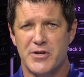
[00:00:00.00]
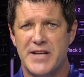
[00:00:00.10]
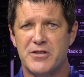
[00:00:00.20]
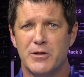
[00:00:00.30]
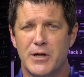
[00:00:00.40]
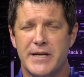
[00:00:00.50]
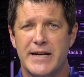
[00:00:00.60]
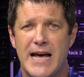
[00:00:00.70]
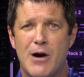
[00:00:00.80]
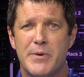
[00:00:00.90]
So that's a look
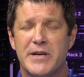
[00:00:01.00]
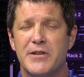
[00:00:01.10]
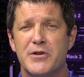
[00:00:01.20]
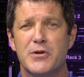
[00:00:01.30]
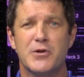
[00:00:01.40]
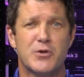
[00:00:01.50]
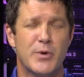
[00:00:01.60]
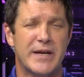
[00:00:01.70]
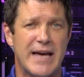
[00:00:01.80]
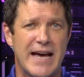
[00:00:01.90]
at how we can use
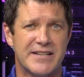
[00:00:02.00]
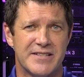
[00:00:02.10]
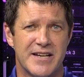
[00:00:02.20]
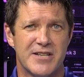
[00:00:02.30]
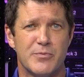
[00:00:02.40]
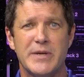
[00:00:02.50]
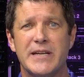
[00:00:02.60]
Quick Access.